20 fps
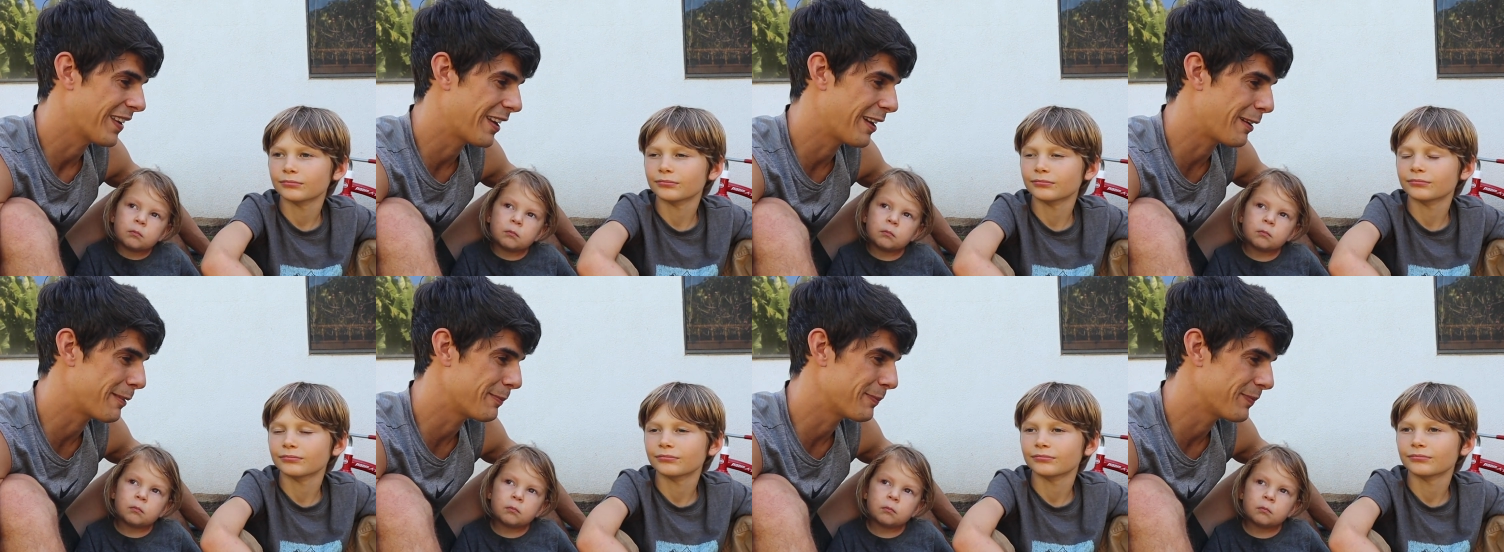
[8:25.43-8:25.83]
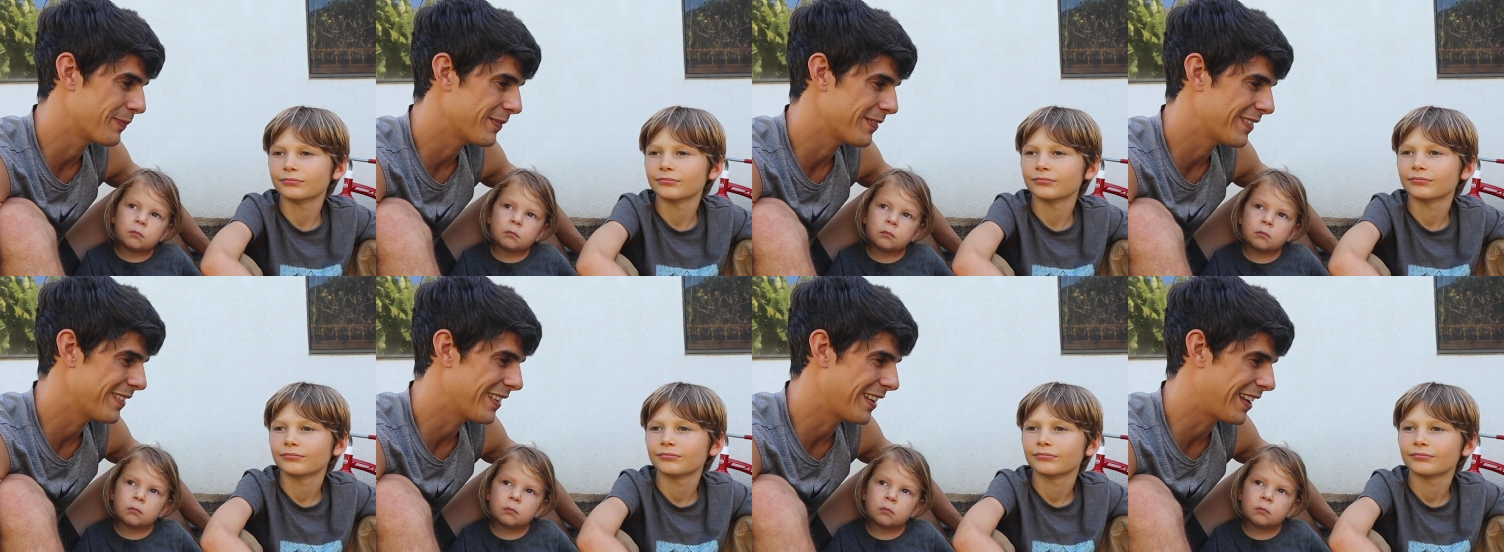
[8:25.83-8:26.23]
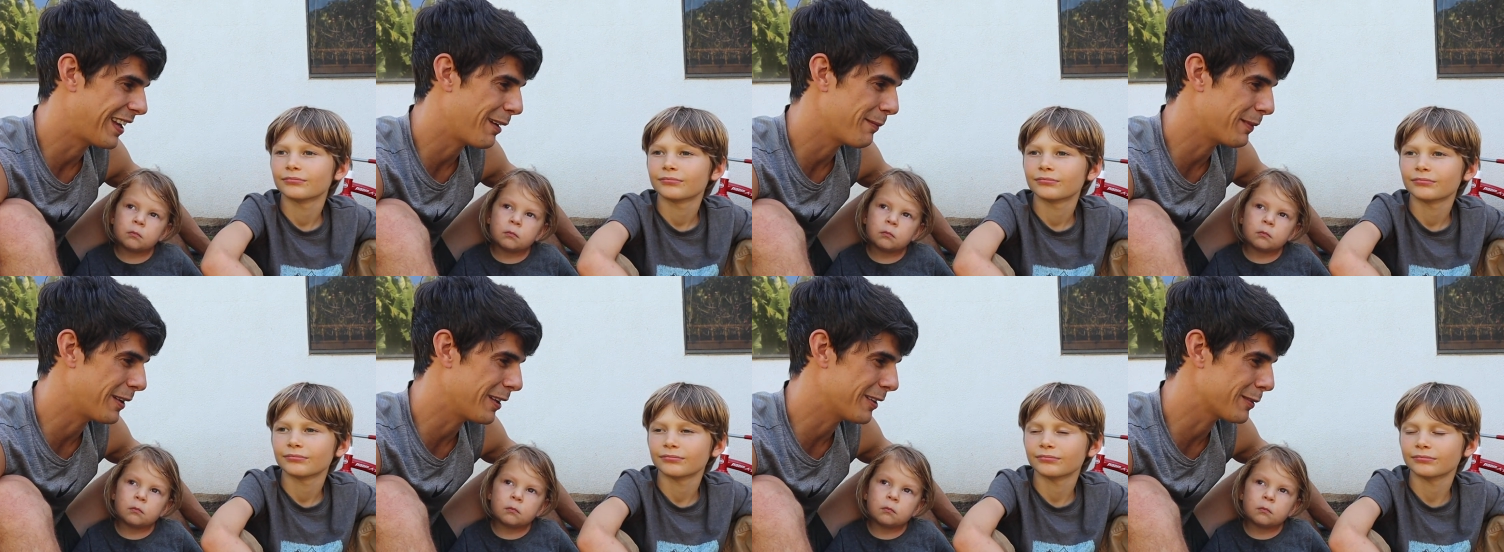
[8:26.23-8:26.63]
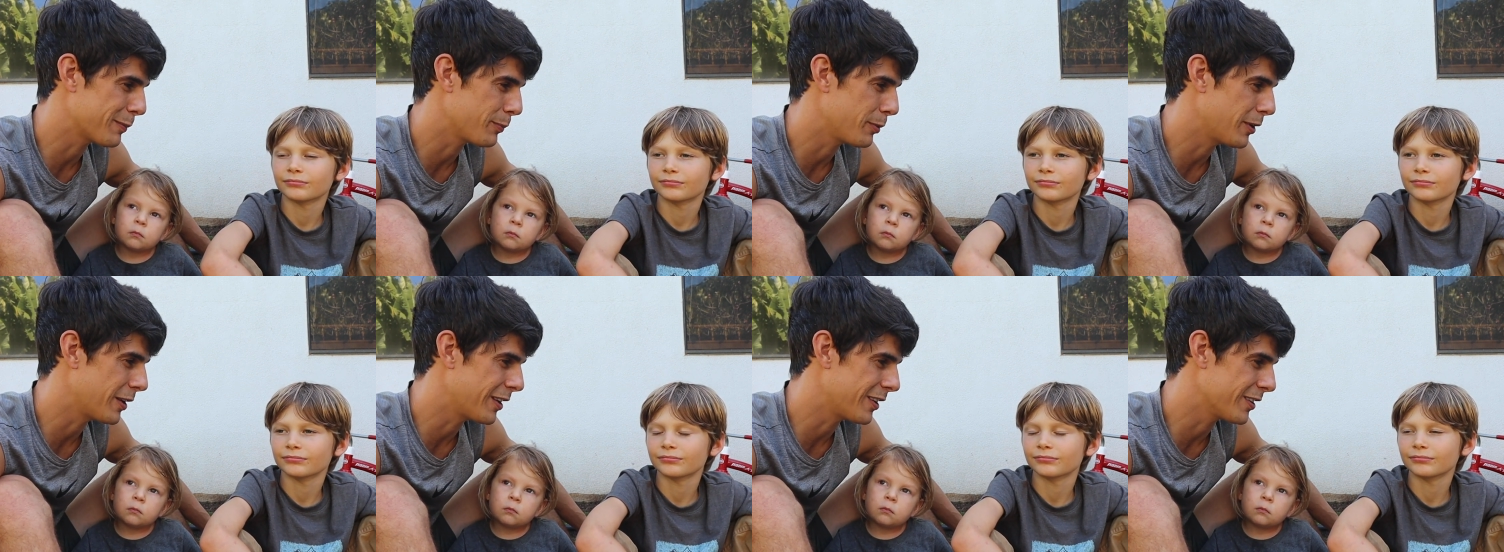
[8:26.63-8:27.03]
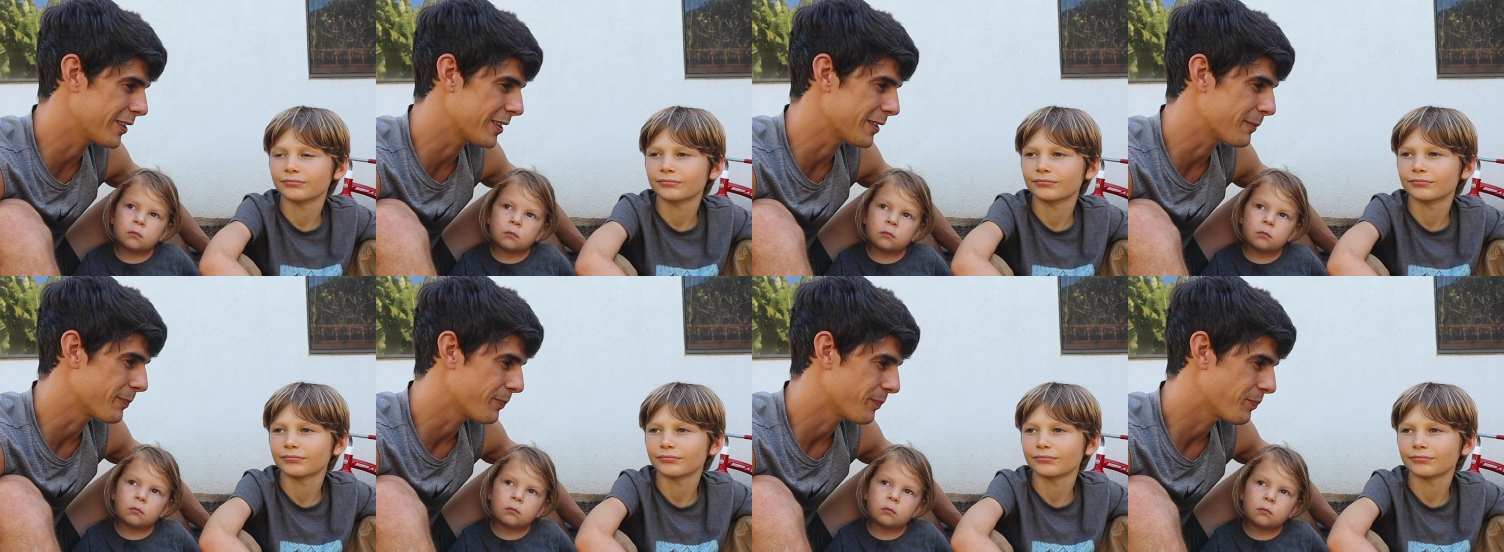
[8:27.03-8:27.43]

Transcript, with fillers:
Speaker 1: Yep. He kept getting them pretty good.